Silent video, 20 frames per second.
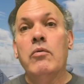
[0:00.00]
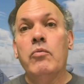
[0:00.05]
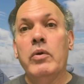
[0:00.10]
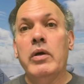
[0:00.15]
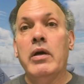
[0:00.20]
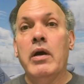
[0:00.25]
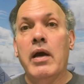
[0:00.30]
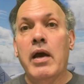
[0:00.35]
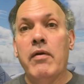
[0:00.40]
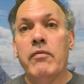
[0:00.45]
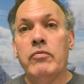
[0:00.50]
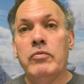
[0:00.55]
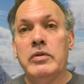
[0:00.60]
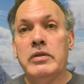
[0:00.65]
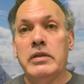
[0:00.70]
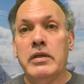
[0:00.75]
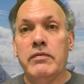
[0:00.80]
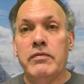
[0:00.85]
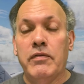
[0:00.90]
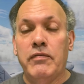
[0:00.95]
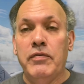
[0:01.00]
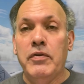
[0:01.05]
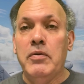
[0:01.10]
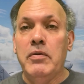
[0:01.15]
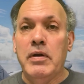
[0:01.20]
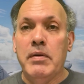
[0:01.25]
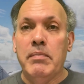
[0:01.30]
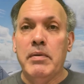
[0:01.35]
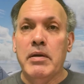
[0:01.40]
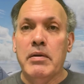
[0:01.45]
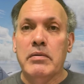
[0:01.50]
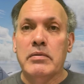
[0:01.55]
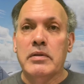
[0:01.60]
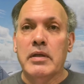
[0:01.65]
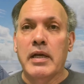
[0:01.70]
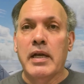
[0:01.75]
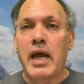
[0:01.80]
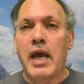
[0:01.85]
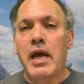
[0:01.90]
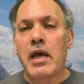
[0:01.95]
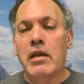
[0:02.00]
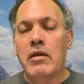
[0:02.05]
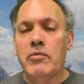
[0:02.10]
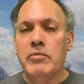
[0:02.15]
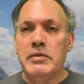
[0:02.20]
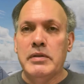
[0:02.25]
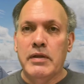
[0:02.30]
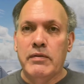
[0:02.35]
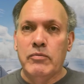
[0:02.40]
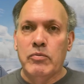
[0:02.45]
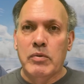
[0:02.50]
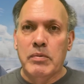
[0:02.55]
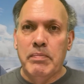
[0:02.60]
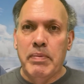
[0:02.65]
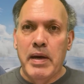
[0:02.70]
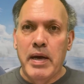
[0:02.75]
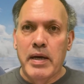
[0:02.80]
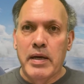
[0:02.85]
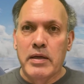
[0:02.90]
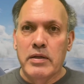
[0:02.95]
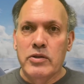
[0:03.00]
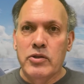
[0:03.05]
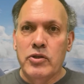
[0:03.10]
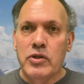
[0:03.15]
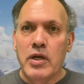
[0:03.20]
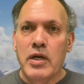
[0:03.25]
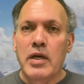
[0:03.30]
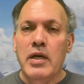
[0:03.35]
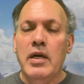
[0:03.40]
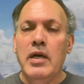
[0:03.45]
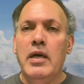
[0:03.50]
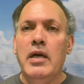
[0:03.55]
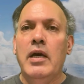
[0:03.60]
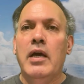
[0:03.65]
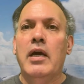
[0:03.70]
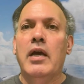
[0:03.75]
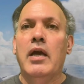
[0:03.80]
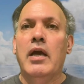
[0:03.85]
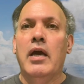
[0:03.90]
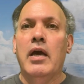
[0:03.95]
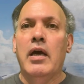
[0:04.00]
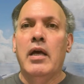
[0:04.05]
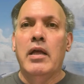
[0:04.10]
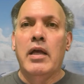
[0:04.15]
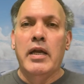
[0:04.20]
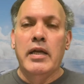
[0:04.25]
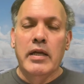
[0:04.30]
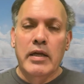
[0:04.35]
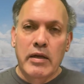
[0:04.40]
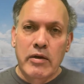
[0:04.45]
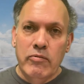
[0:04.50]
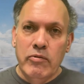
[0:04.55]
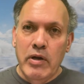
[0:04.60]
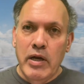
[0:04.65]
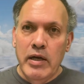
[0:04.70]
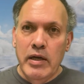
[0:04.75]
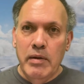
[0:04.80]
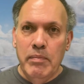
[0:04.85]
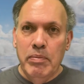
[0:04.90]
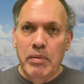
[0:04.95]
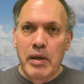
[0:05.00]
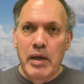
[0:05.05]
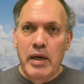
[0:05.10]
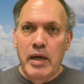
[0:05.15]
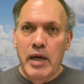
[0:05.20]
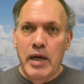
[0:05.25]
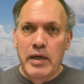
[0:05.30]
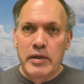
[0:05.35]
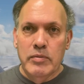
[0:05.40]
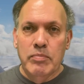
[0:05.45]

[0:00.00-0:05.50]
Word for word: We have received a few emails saying, "Hey, I only received one package, and I didn't get any play aids."